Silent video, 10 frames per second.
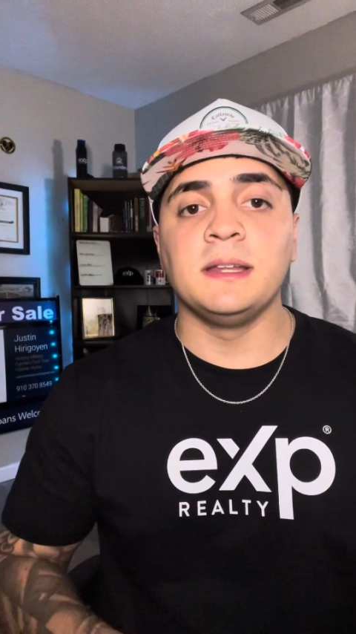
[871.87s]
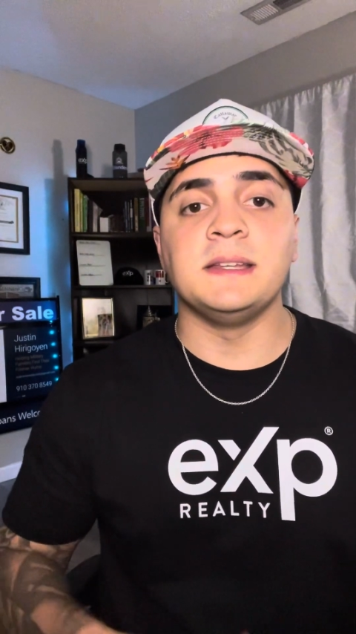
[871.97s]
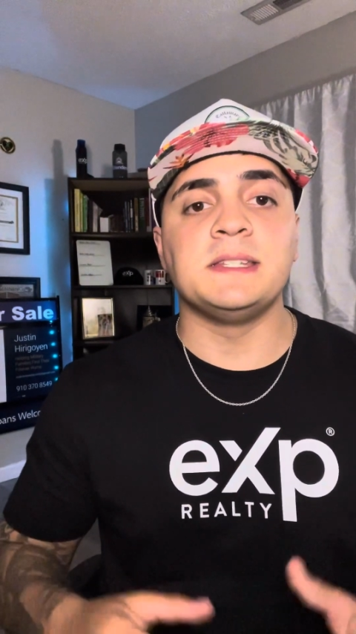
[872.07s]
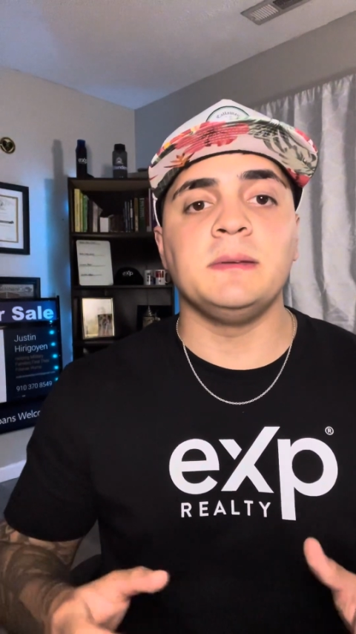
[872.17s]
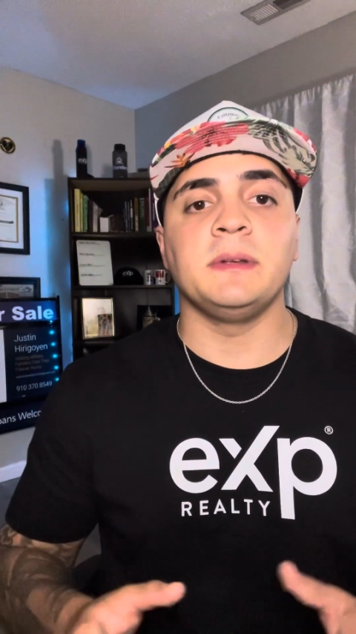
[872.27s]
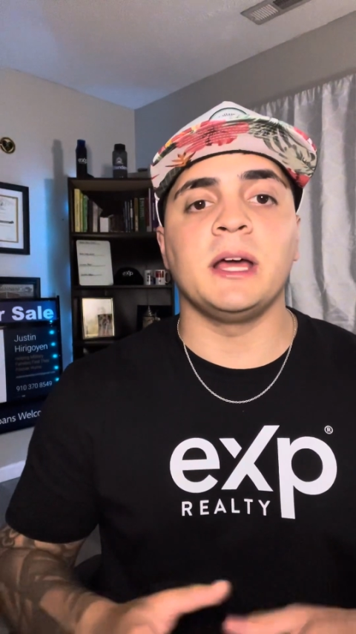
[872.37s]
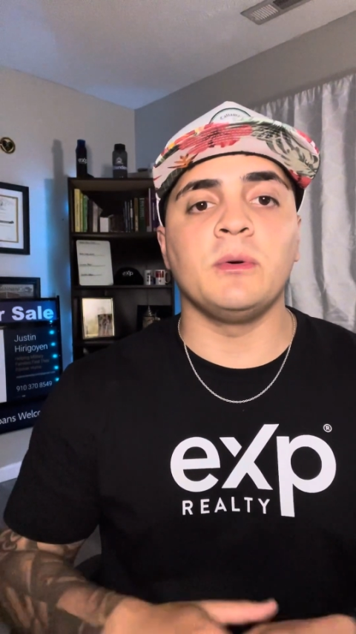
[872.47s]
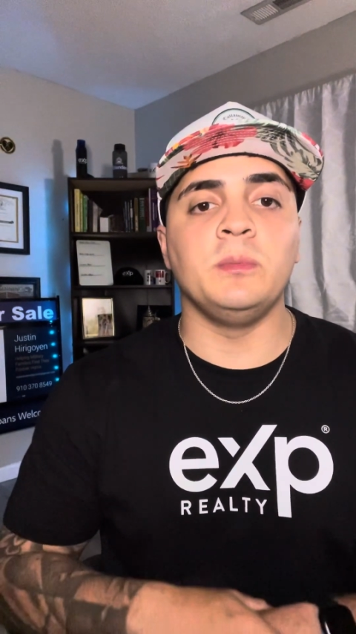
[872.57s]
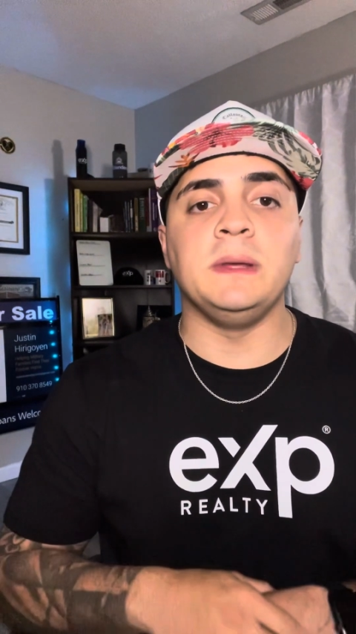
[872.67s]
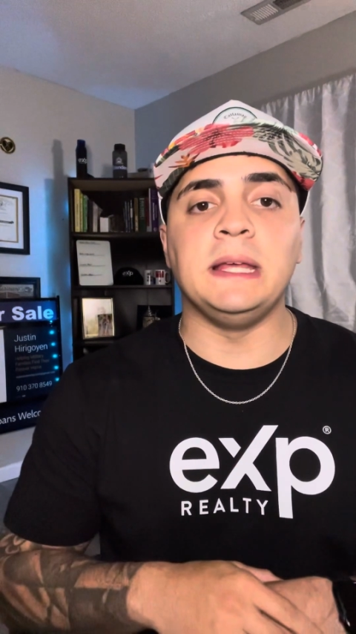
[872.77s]
The team and I
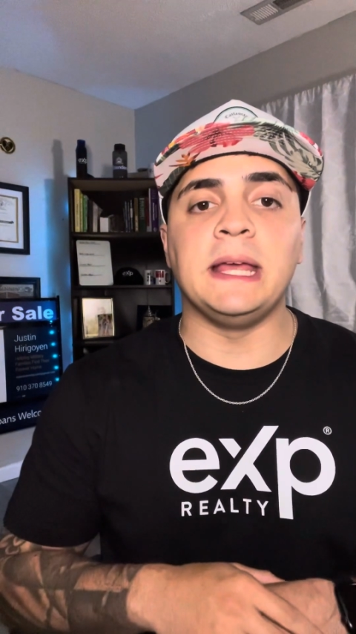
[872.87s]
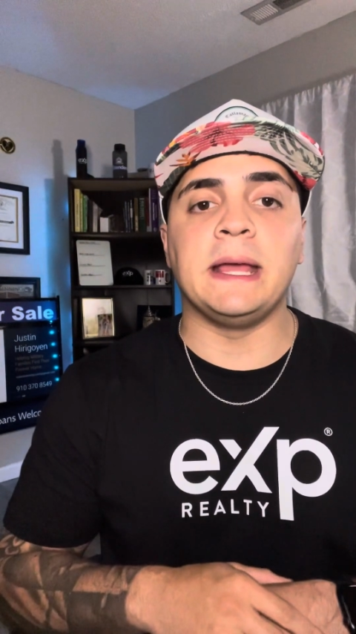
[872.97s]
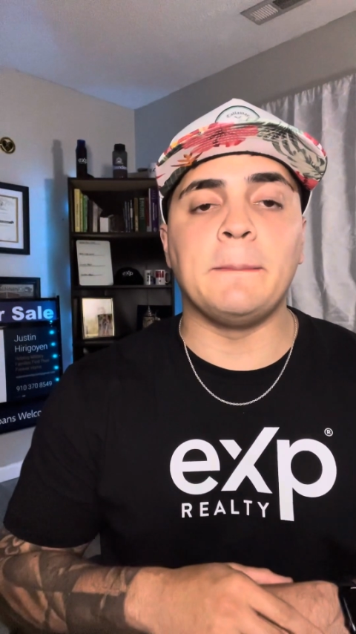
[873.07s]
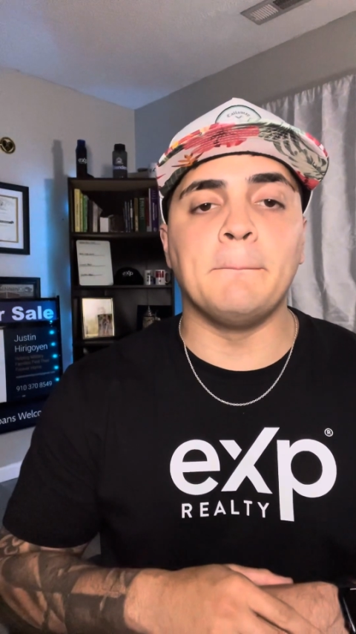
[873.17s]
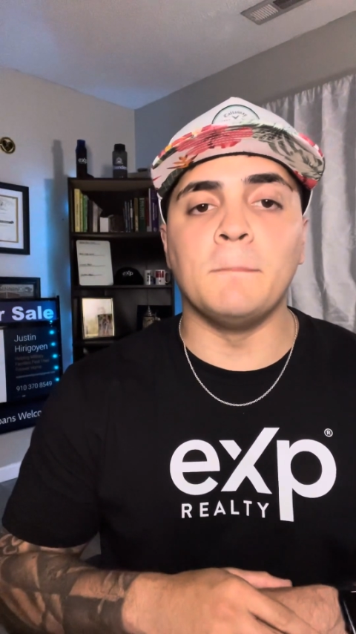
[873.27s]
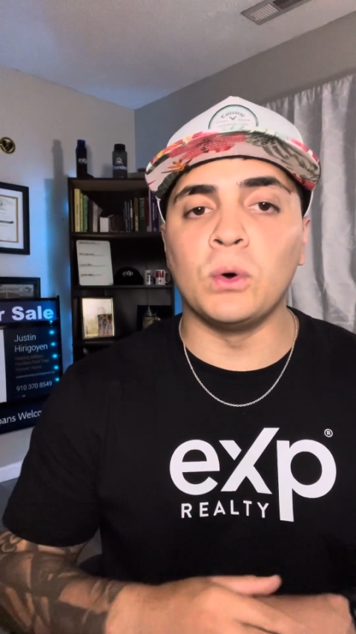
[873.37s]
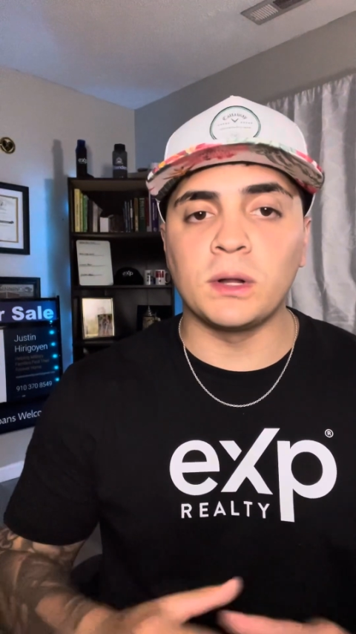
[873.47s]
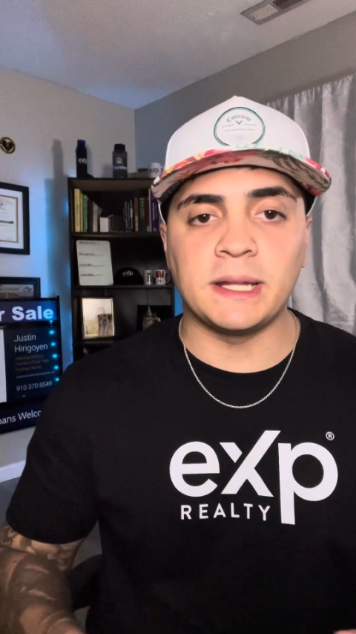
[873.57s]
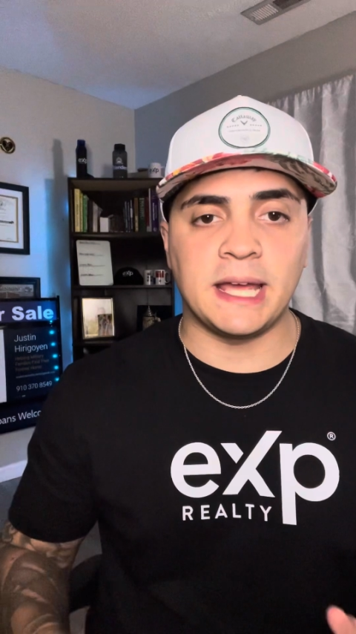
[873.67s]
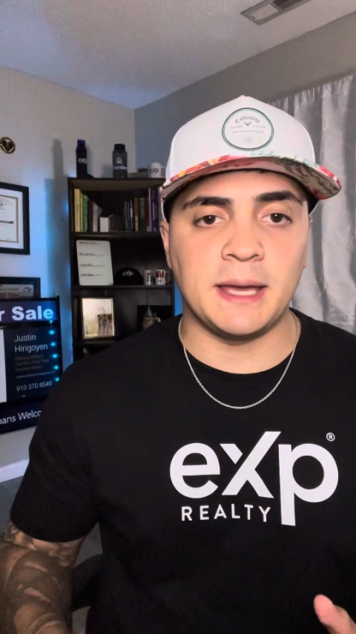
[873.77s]
would be
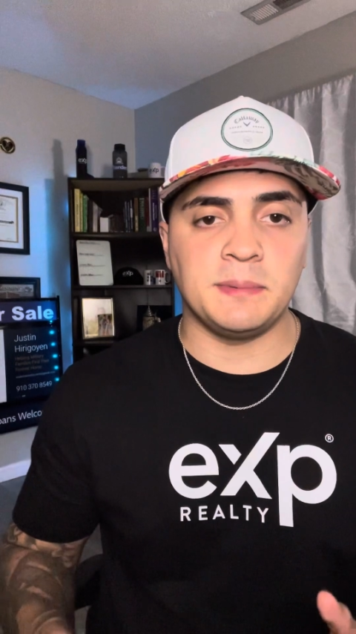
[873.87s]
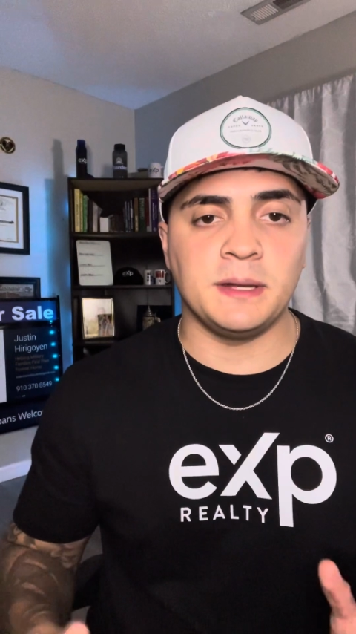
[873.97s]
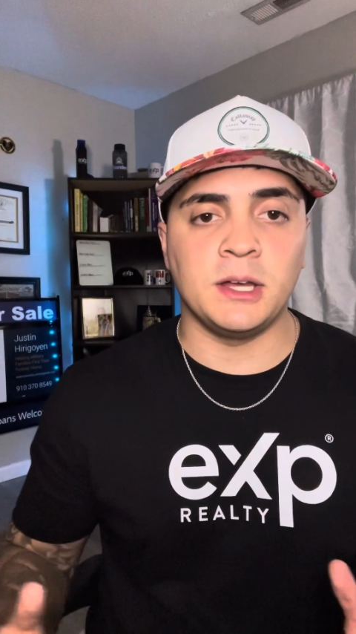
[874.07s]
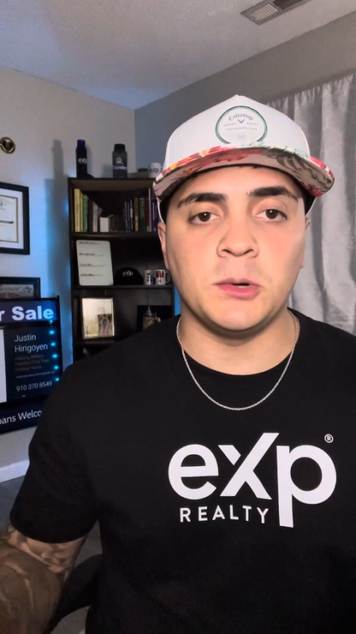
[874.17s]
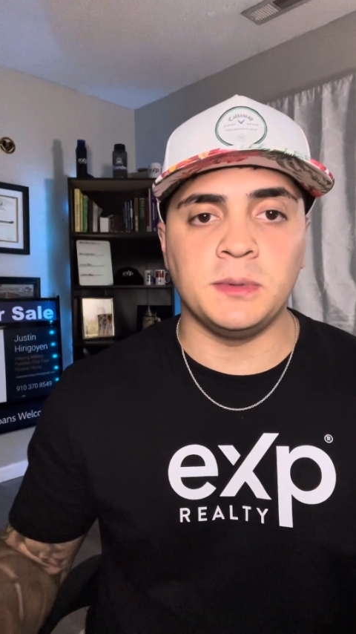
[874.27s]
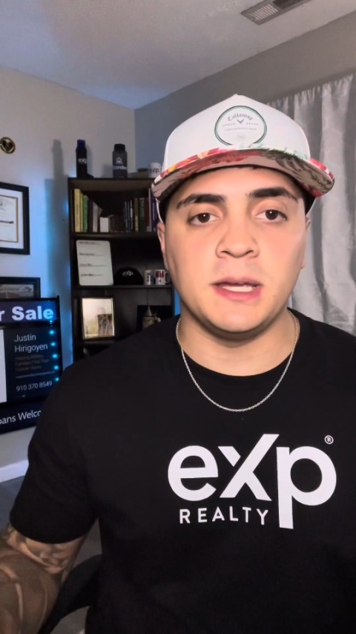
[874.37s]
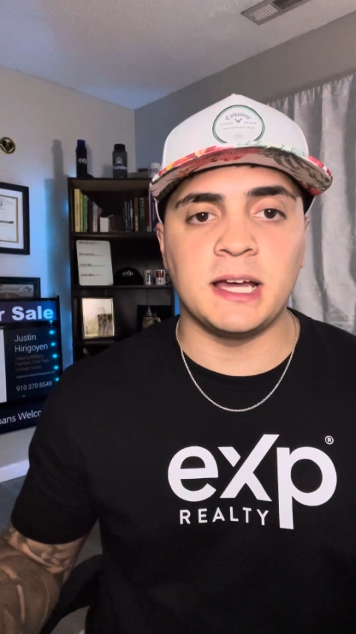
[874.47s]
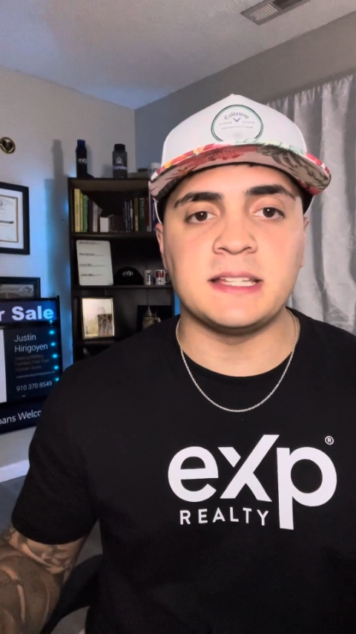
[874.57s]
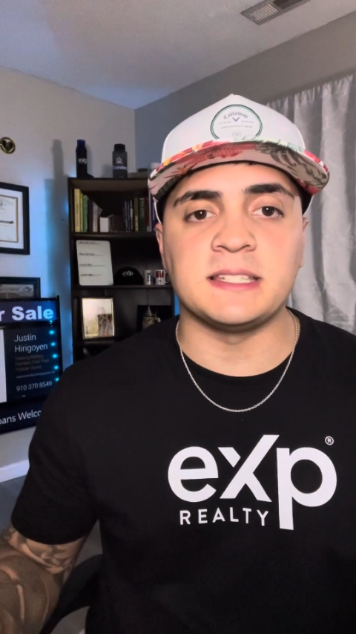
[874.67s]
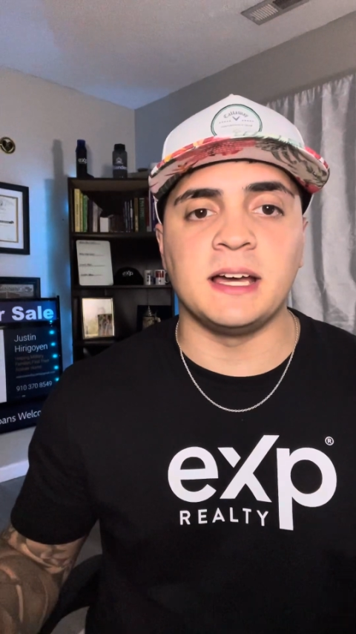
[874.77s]
more than happy to help you
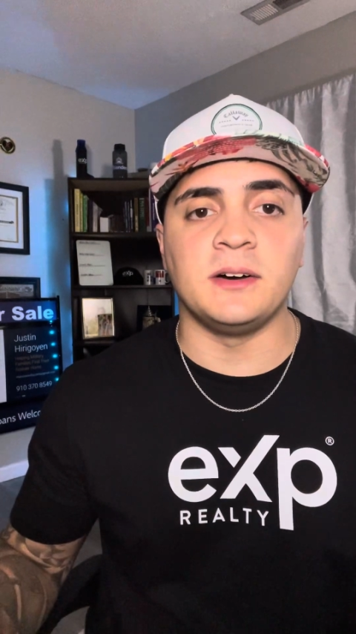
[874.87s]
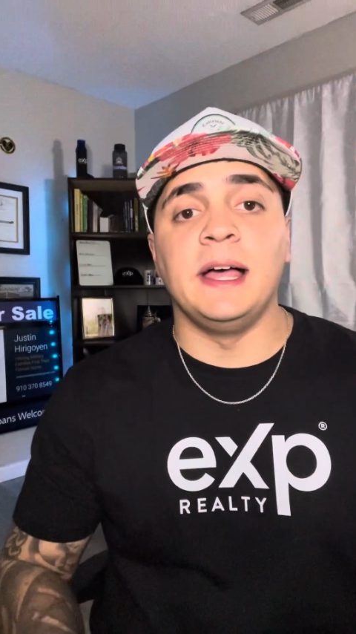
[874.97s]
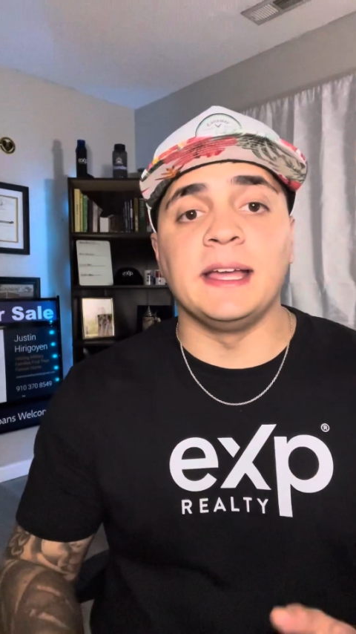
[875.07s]
guys out.